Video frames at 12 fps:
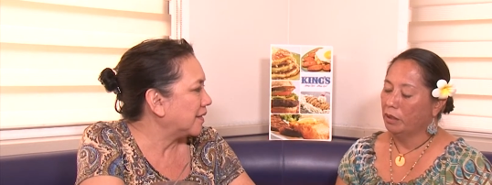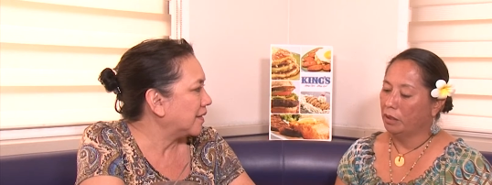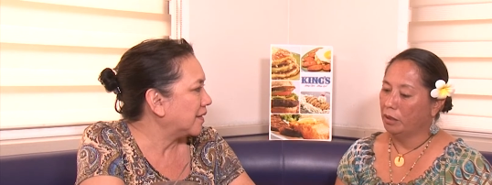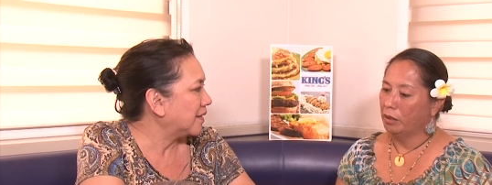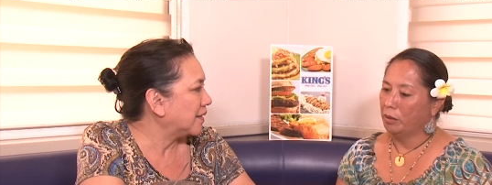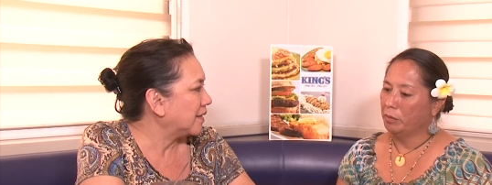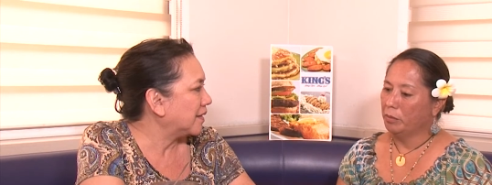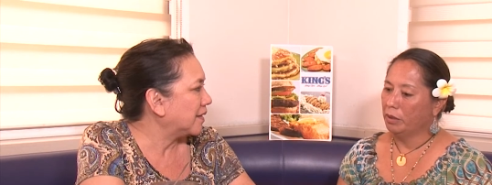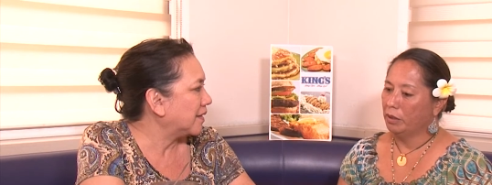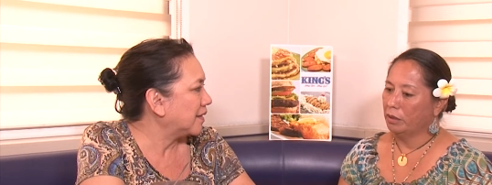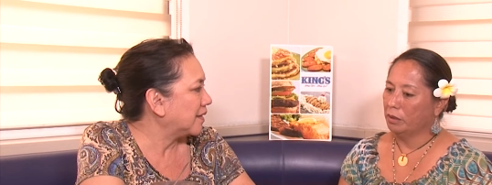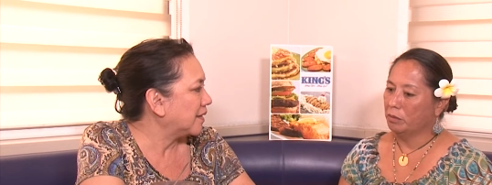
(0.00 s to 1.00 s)
Speaker 1: um,
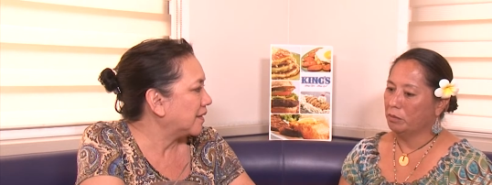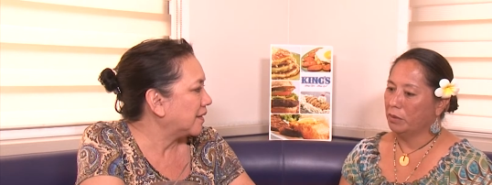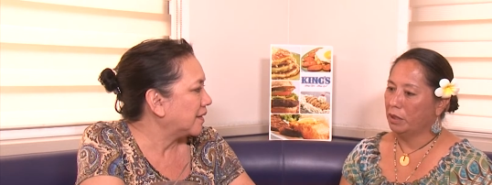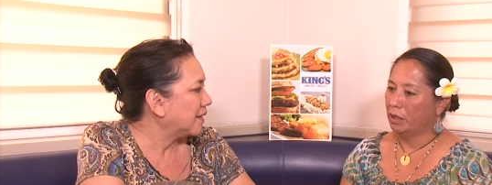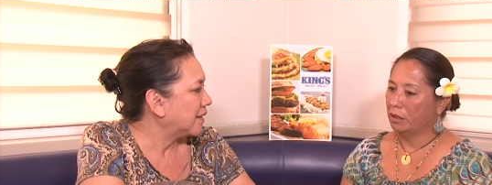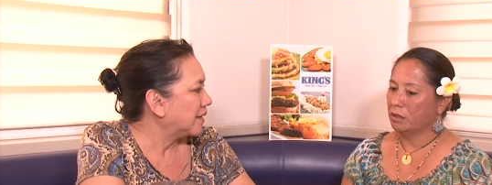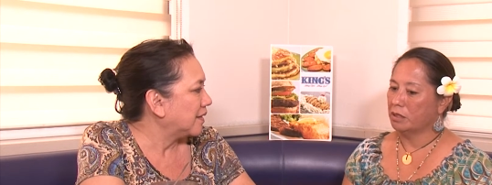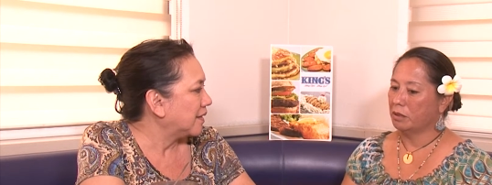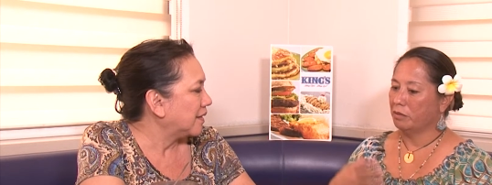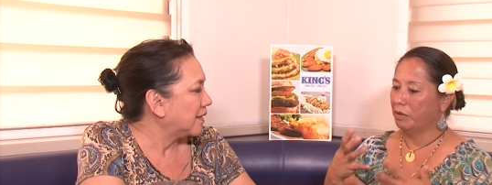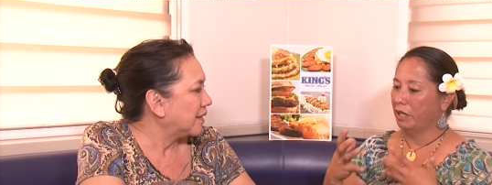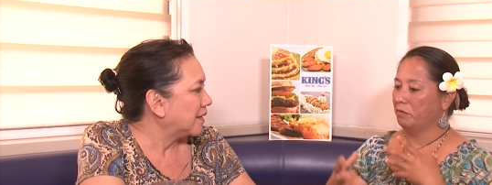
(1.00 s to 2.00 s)
um, and
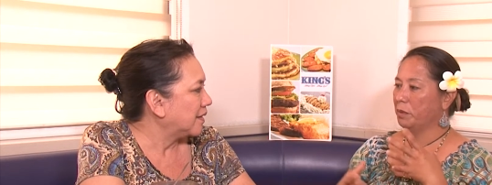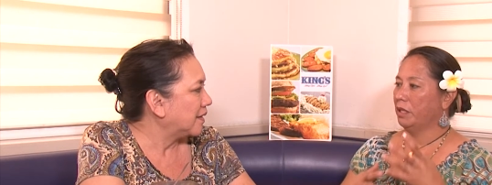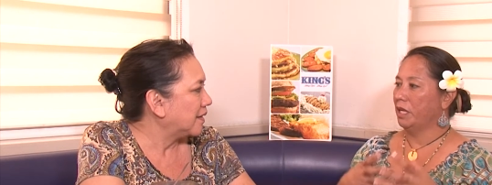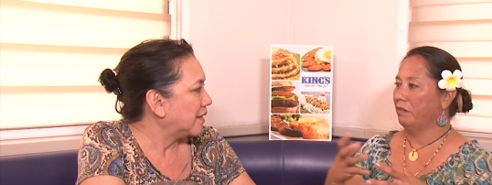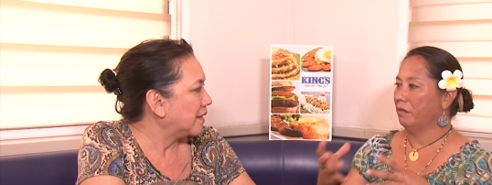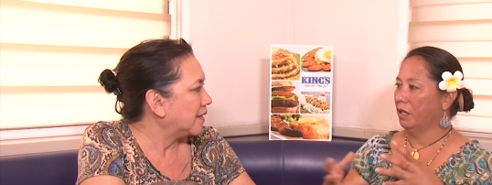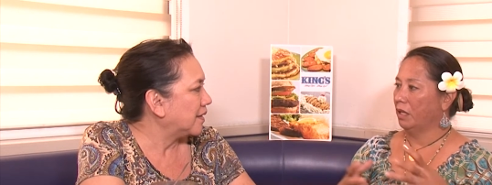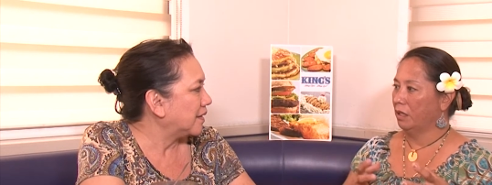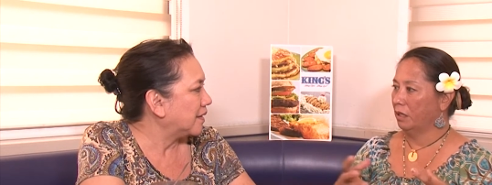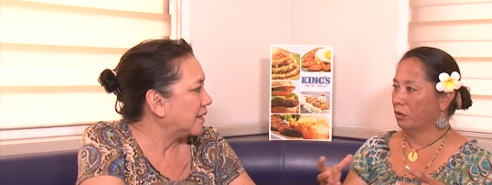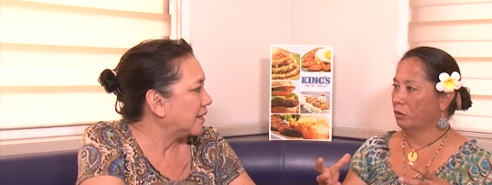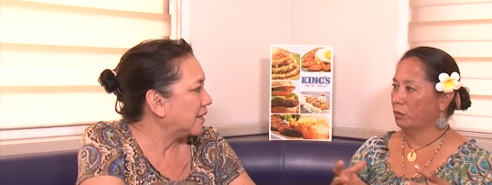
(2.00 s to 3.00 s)
have been
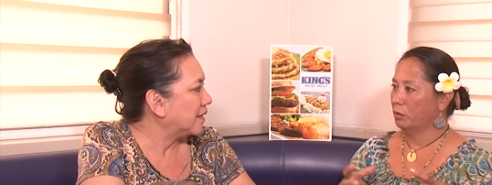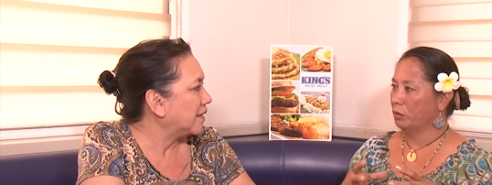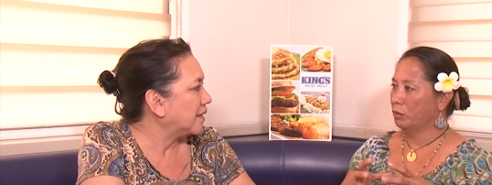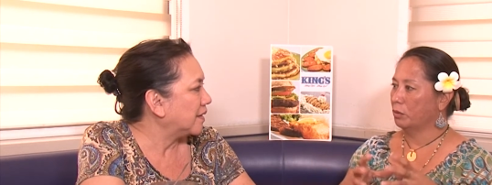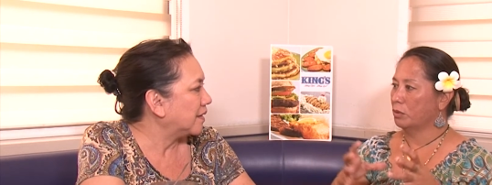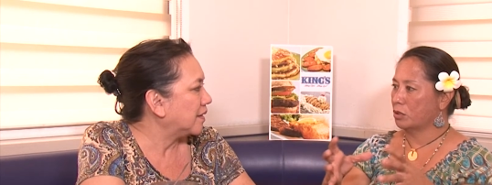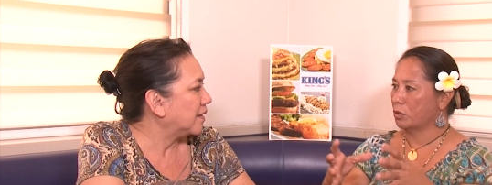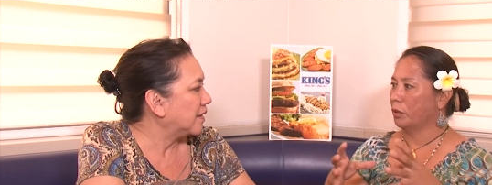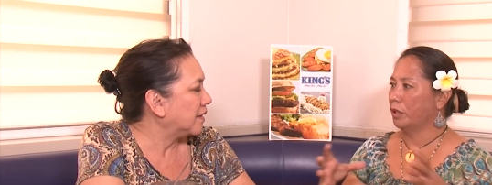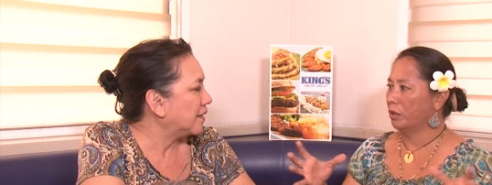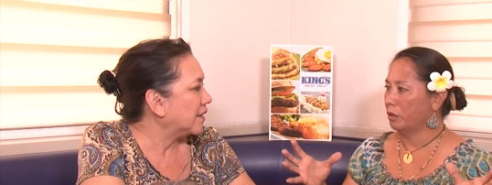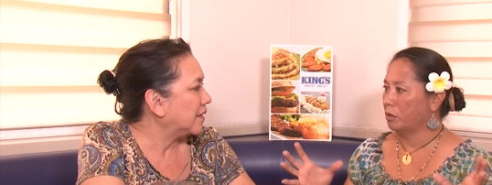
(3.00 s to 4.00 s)
navigating through
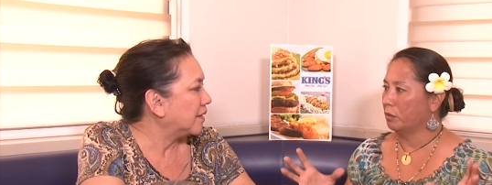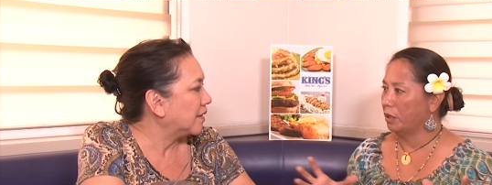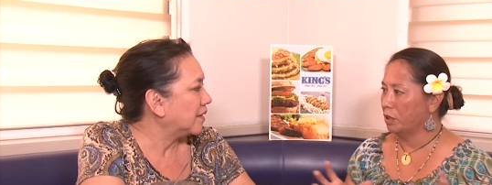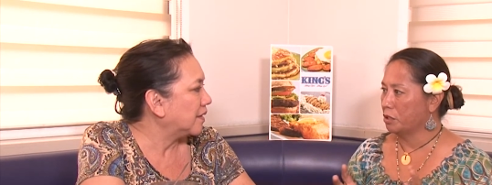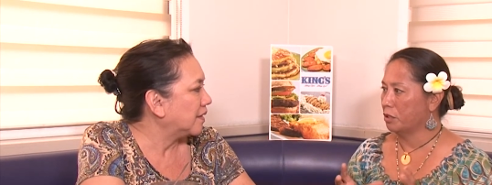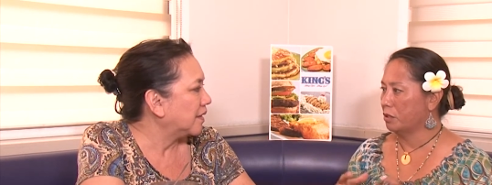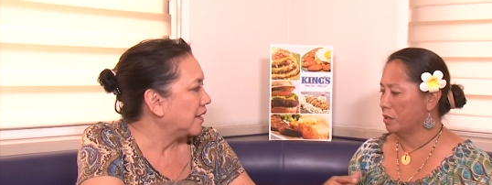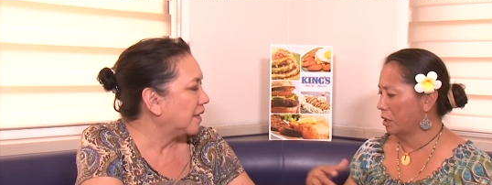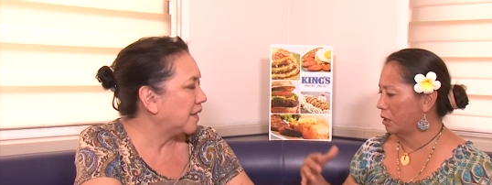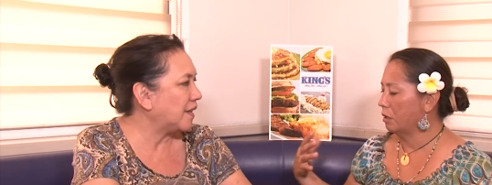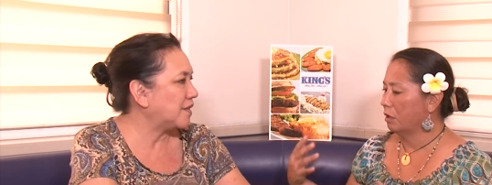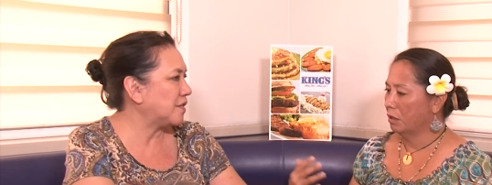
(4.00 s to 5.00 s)
sorting the donations.
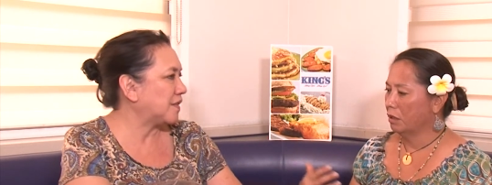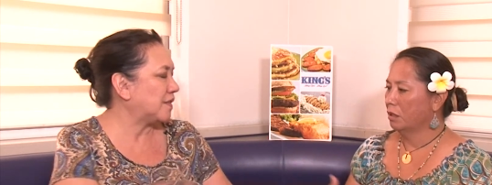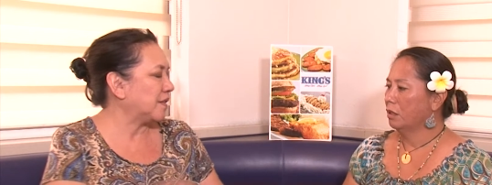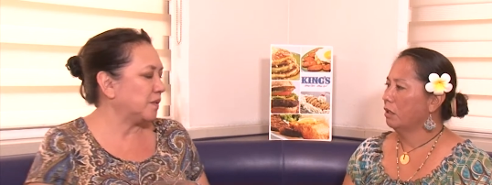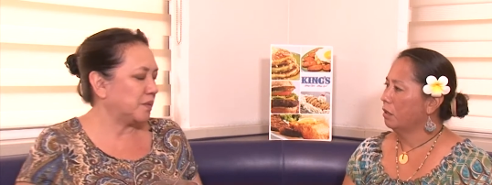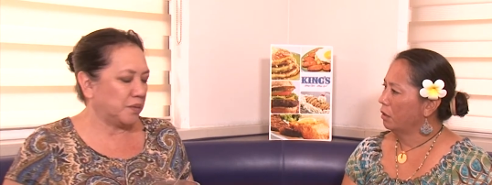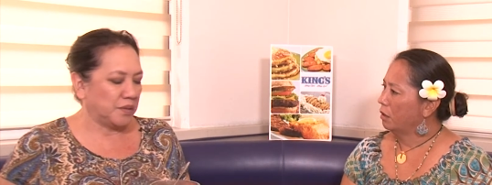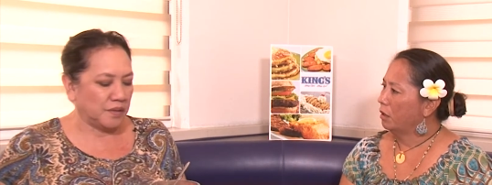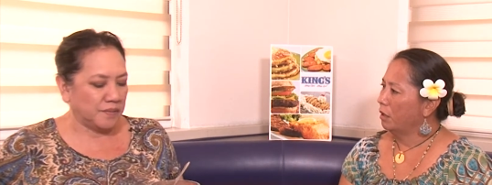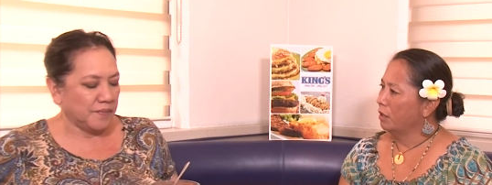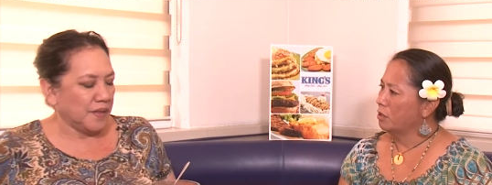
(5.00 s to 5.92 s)
And that's just so cool.